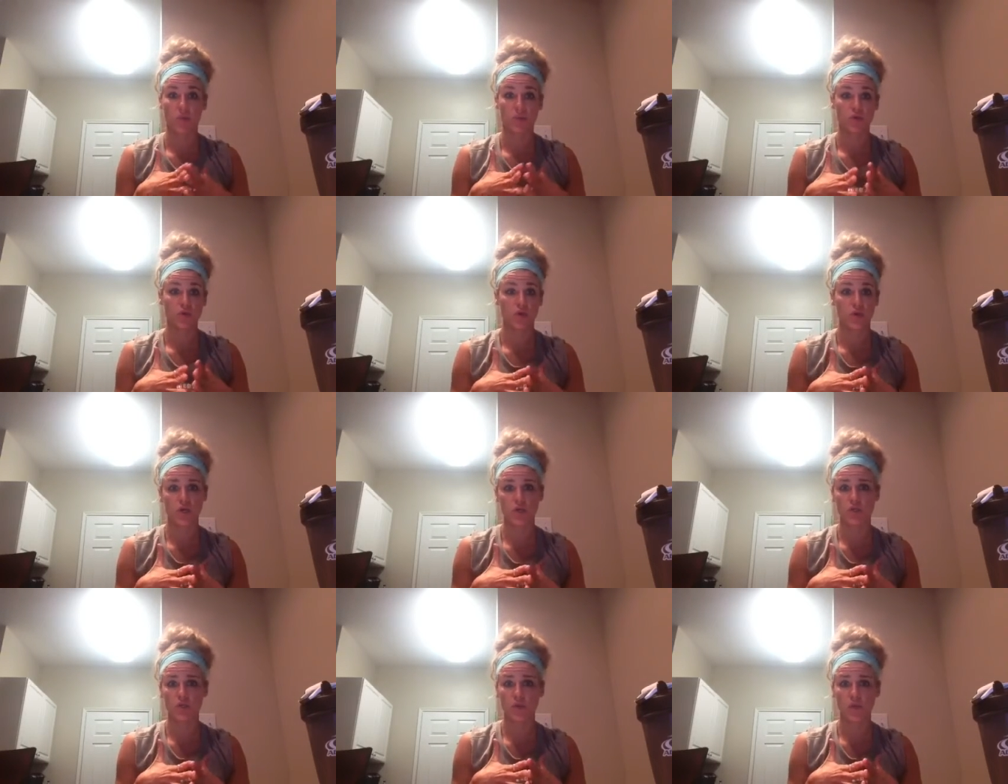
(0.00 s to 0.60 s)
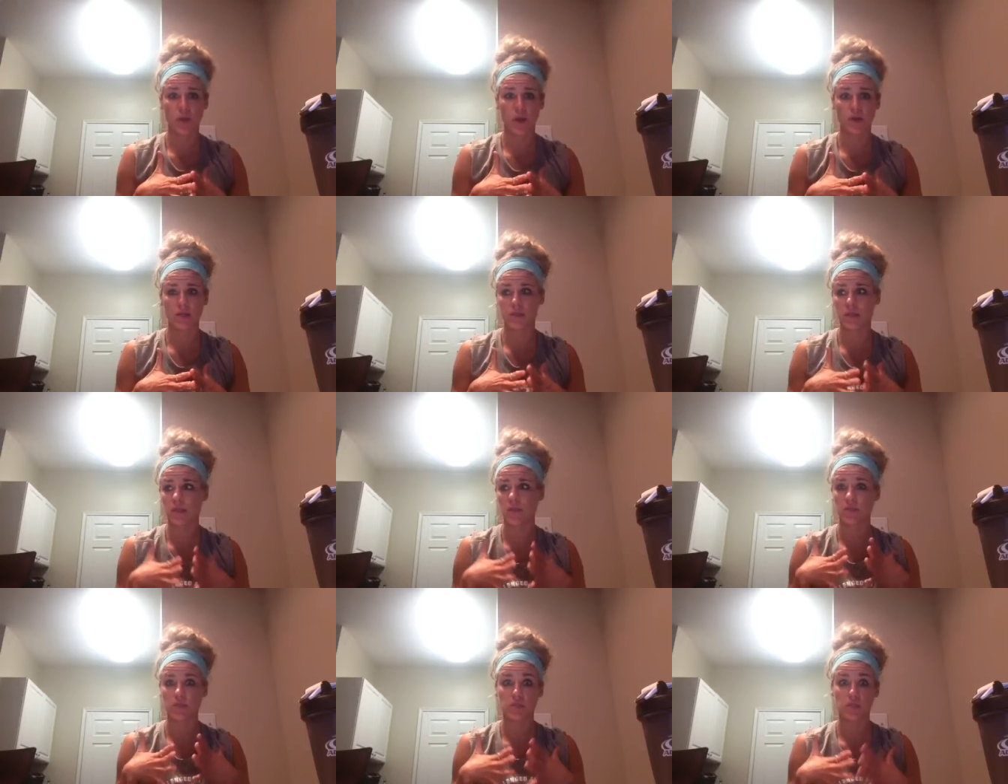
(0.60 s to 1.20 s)
But traditional
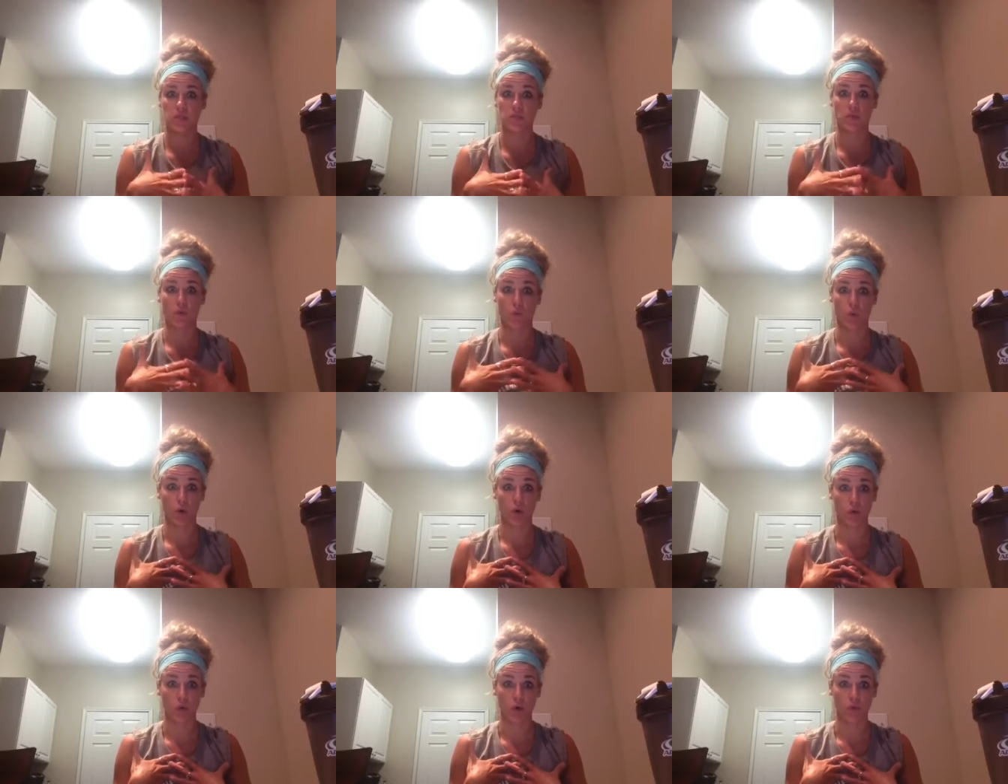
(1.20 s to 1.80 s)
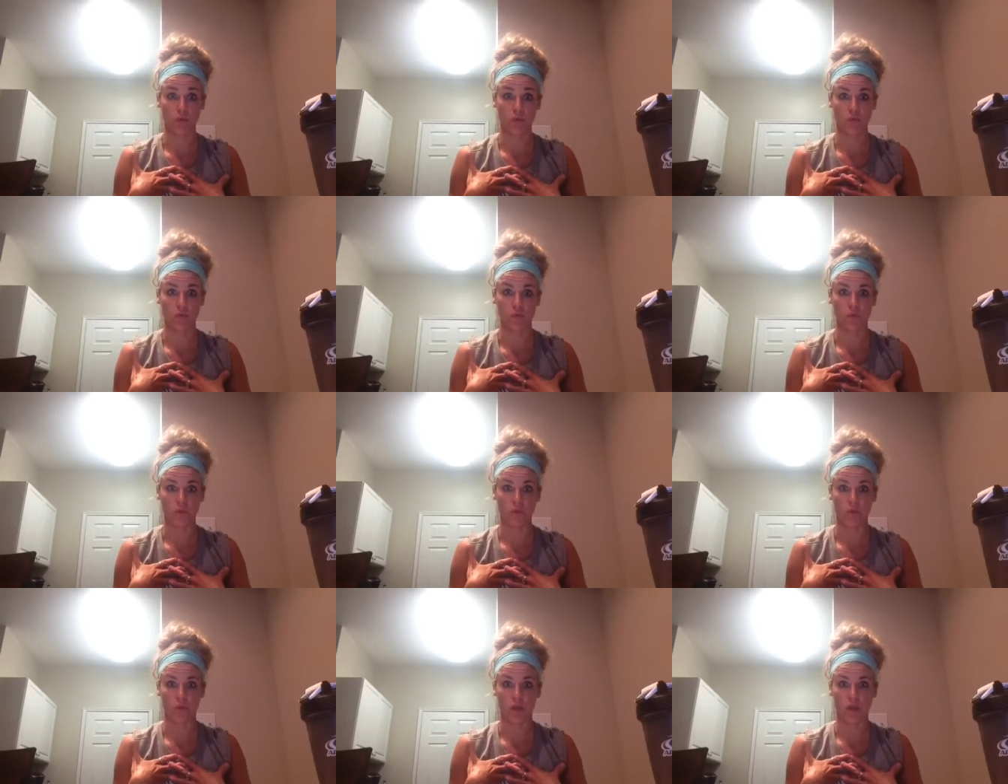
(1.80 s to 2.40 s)
medicine just doesn't work well
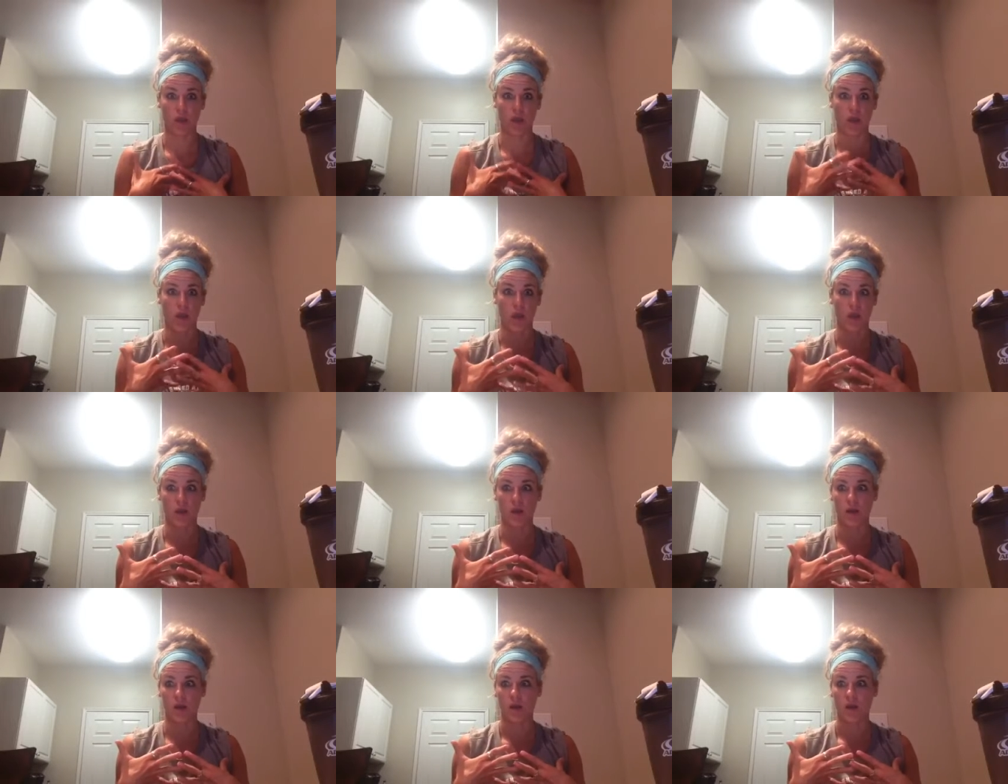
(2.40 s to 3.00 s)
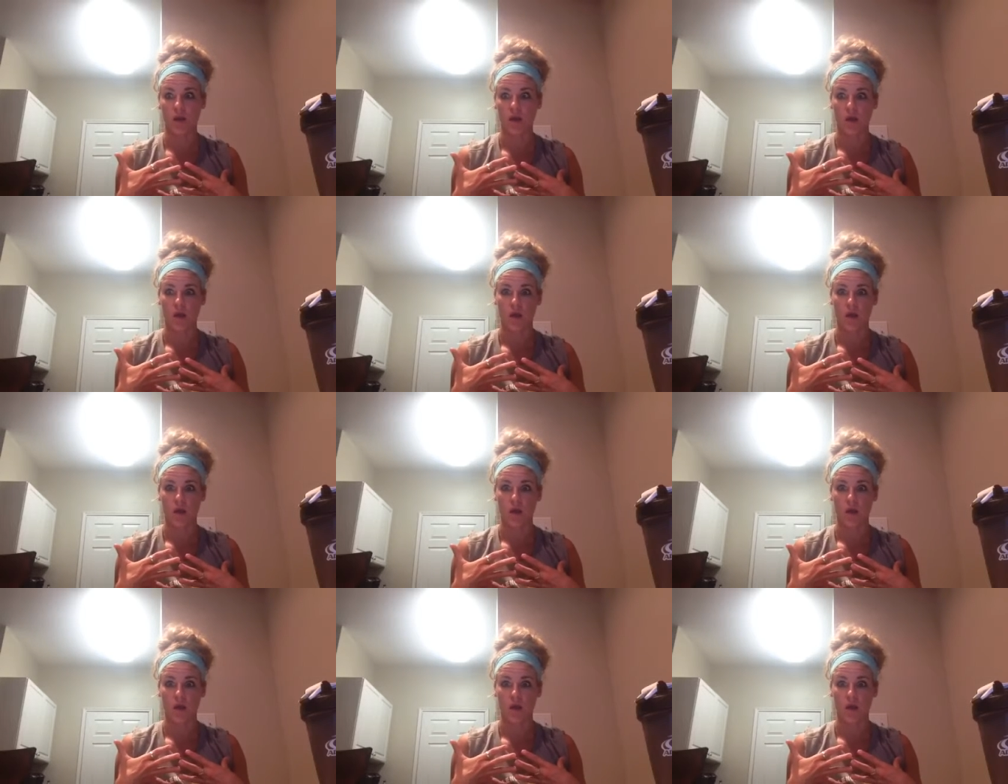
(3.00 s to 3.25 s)
with me, and